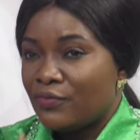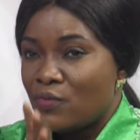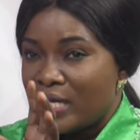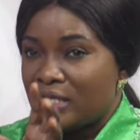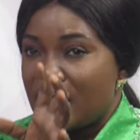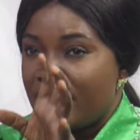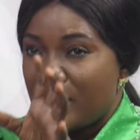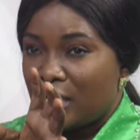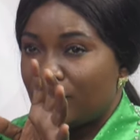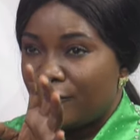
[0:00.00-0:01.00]
when a
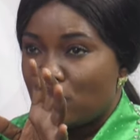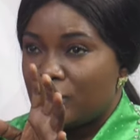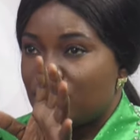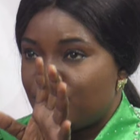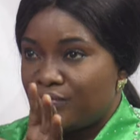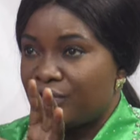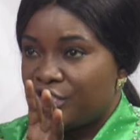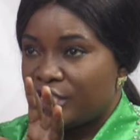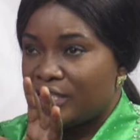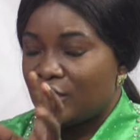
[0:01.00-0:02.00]
man of God is
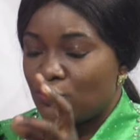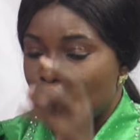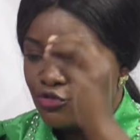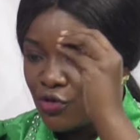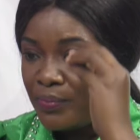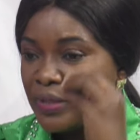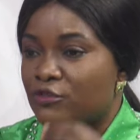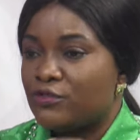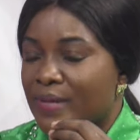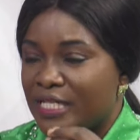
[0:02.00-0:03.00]
preaching, it will drop
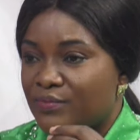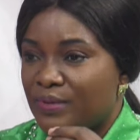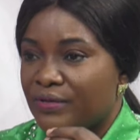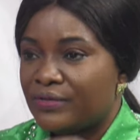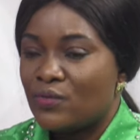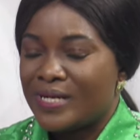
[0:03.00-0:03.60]
into my spirit.